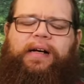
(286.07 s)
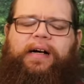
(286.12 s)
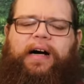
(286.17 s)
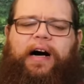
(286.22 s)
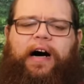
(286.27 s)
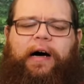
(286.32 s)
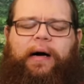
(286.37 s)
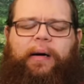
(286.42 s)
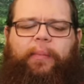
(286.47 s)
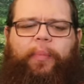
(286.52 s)

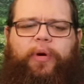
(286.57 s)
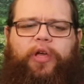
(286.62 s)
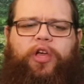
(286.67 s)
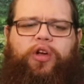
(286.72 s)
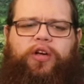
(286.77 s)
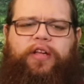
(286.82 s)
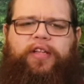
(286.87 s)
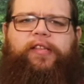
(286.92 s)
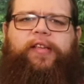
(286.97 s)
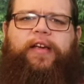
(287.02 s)
But
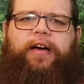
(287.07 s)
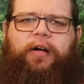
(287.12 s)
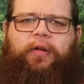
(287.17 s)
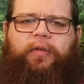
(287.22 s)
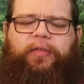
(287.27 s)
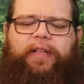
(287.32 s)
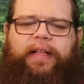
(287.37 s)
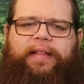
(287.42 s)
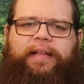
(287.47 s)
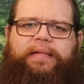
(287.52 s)
you could
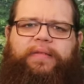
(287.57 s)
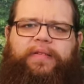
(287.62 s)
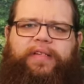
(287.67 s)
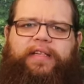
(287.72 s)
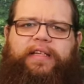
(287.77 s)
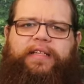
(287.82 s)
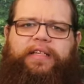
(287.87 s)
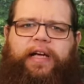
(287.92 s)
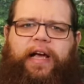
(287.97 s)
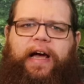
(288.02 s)
tell that it was
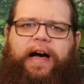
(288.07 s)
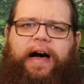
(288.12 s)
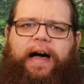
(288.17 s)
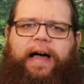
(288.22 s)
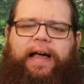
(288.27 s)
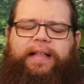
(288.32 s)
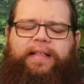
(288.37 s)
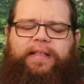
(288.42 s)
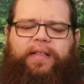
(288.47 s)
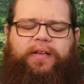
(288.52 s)

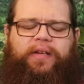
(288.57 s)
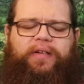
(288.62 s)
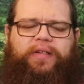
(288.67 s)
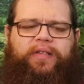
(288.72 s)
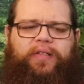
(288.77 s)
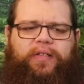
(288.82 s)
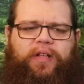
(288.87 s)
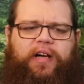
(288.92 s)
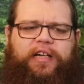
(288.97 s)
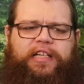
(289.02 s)
CGI, and
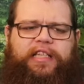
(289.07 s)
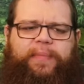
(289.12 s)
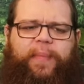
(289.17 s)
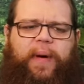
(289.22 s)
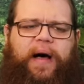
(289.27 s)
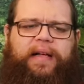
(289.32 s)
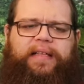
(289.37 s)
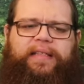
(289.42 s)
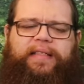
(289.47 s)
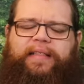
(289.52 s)
there's a lot of
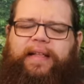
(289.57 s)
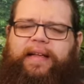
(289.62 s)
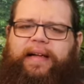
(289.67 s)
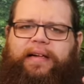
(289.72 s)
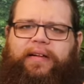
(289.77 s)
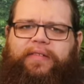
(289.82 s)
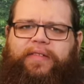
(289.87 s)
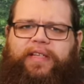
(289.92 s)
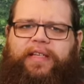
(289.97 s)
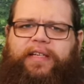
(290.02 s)
spots
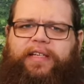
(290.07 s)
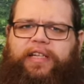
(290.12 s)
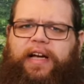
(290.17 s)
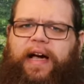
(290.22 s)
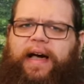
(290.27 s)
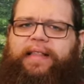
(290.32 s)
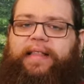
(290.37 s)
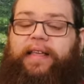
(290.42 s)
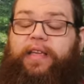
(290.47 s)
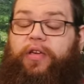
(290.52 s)
that of
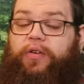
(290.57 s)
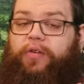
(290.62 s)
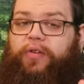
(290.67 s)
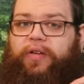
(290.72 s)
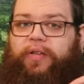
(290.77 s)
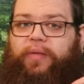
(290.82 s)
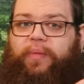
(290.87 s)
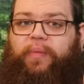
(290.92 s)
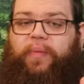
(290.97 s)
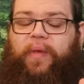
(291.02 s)
CGI that you
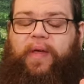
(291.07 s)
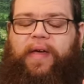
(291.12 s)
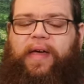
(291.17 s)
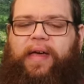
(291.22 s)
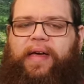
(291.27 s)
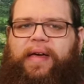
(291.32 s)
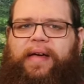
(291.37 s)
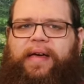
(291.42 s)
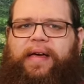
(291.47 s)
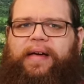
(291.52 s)
could,
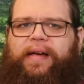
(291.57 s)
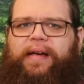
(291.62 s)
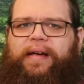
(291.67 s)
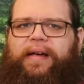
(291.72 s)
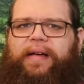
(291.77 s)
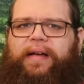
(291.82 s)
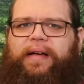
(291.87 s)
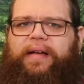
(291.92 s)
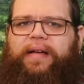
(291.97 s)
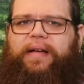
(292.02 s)

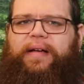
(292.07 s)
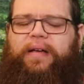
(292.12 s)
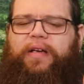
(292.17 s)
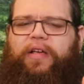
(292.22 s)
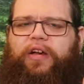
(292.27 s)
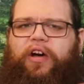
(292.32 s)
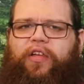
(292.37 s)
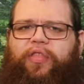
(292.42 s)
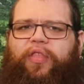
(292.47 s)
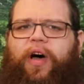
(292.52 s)

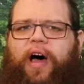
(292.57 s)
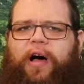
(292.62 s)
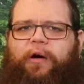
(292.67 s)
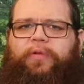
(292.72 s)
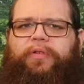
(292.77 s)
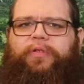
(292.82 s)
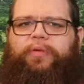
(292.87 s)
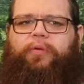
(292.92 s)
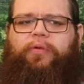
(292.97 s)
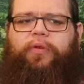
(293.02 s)
you know, thought
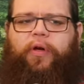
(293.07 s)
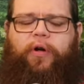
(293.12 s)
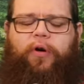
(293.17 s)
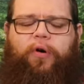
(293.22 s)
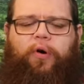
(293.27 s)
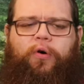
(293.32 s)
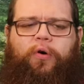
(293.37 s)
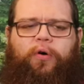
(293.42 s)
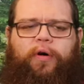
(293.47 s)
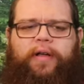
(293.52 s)
was really
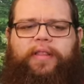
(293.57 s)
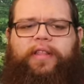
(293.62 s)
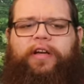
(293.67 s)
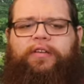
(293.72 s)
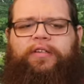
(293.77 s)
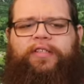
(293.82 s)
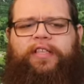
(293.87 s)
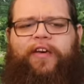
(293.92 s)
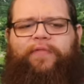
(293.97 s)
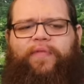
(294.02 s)
cool. And
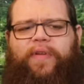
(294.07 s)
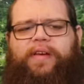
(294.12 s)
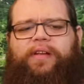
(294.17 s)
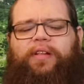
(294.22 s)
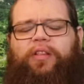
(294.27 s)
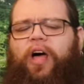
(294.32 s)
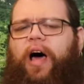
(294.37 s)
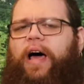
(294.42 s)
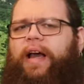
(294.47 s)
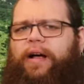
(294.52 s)
there's definitely a
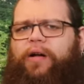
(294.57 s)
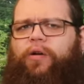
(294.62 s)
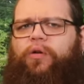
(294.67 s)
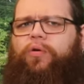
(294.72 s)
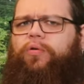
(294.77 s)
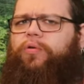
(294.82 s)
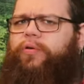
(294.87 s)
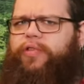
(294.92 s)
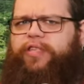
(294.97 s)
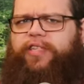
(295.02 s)
lot of
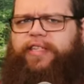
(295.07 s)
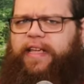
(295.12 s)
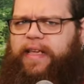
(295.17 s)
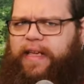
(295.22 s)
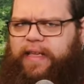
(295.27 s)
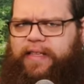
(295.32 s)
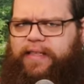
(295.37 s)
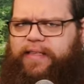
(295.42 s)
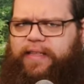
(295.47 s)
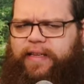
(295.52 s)
cool
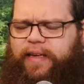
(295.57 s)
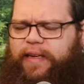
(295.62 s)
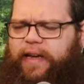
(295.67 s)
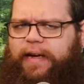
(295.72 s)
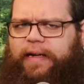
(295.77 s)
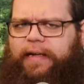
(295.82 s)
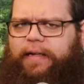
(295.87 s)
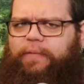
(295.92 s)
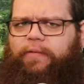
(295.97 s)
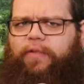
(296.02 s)
scenes in
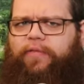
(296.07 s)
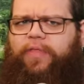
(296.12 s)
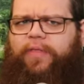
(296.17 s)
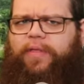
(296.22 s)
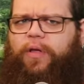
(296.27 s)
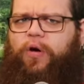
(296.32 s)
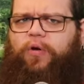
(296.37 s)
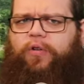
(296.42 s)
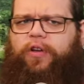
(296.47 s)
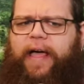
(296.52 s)
here,
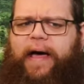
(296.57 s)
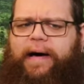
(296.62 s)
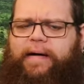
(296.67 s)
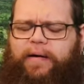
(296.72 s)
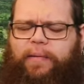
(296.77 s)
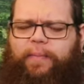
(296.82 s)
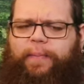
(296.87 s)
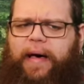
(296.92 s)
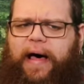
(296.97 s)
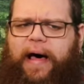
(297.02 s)
no
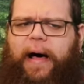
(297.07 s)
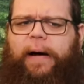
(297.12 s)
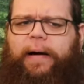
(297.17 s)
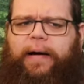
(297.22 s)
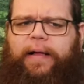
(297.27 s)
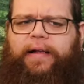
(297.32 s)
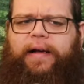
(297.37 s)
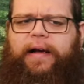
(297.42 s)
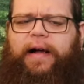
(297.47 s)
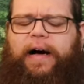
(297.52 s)
doubt
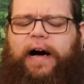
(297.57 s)
about it.